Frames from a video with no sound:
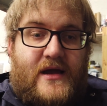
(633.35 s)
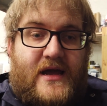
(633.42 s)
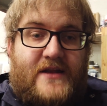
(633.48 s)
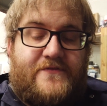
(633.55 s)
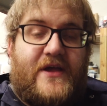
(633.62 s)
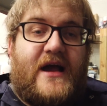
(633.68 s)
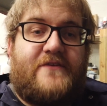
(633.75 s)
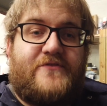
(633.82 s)
and
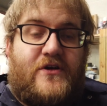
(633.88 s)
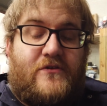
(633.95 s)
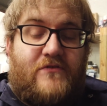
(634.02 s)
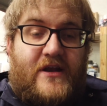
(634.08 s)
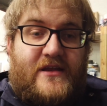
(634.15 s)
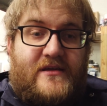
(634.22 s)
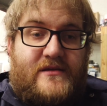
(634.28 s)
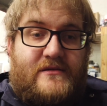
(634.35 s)
if you haven't
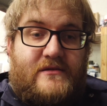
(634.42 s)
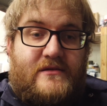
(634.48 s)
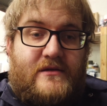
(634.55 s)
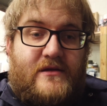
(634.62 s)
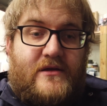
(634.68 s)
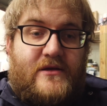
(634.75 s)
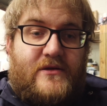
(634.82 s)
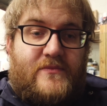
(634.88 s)
already,
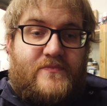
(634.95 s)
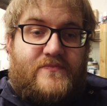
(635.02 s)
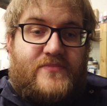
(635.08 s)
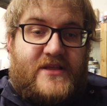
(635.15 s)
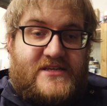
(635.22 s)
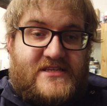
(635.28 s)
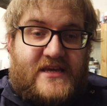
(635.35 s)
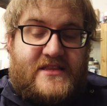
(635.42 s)

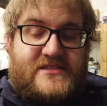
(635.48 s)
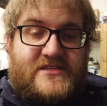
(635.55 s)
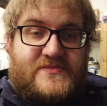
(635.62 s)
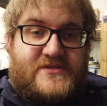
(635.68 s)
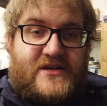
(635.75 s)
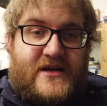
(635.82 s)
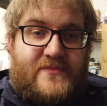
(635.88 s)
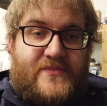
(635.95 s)
please hit the
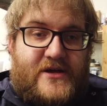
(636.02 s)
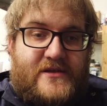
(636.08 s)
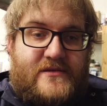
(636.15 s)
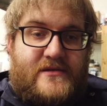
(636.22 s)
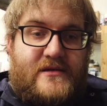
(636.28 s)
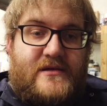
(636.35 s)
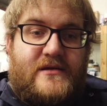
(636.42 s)
subscribe button.